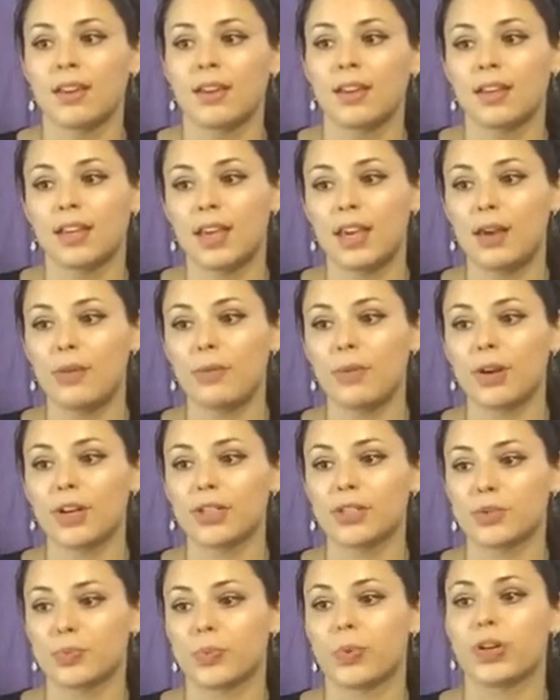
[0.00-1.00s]

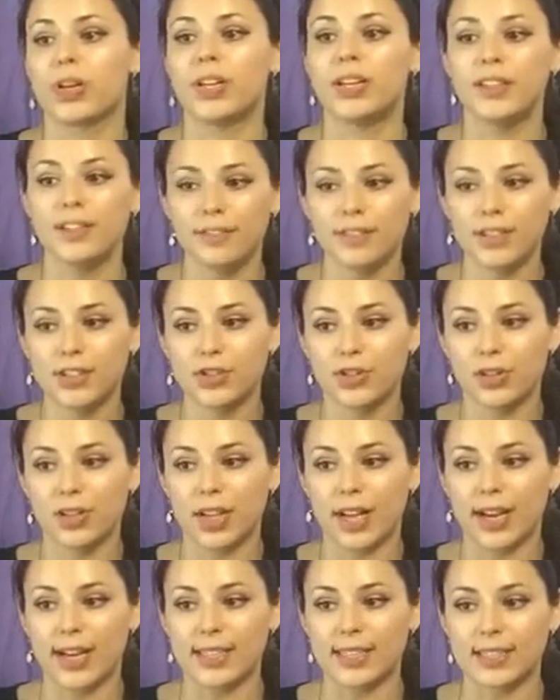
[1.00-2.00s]
Keywords were
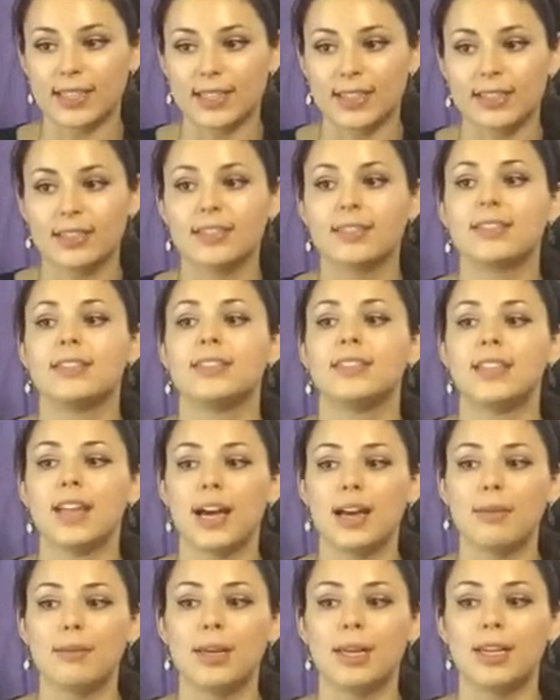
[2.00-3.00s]
individualized,
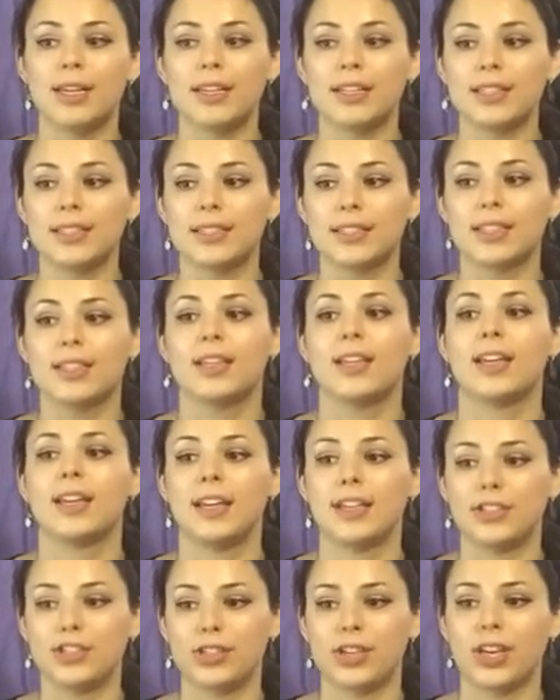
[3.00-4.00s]
diabetes, and
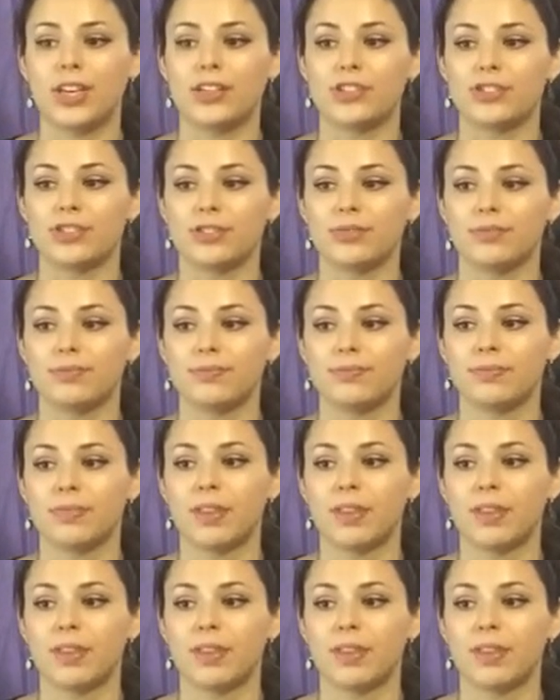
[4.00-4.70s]
education.